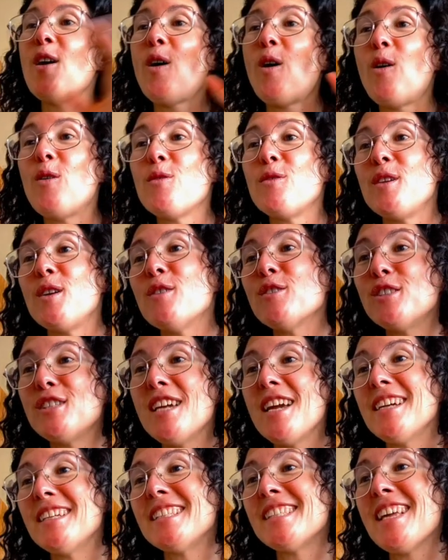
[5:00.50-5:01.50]
On the
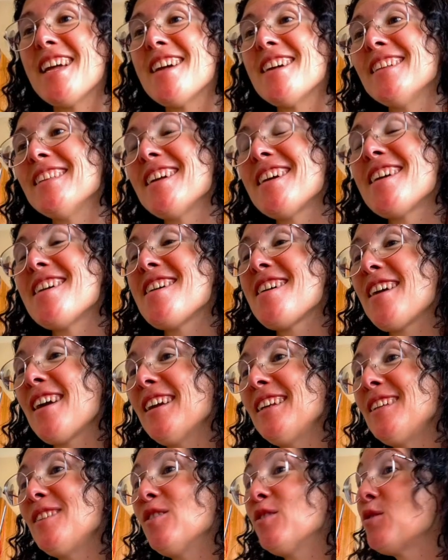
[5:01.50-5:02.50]
OCI side,
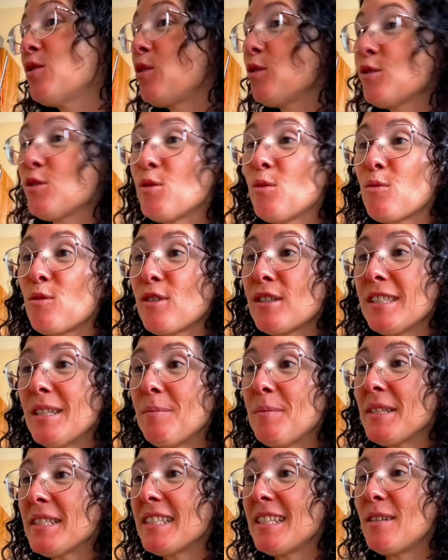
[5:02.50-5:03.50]
Helidon also works
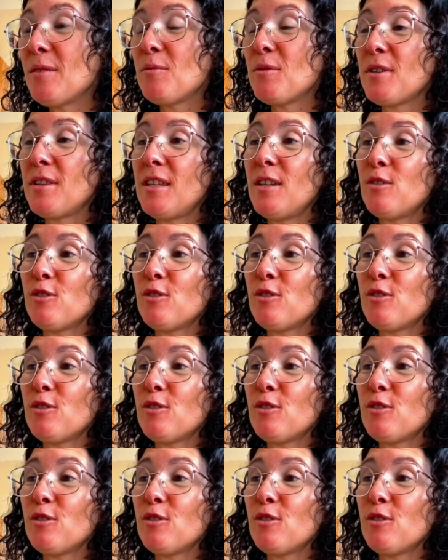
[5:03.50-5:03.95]
seamlessly with the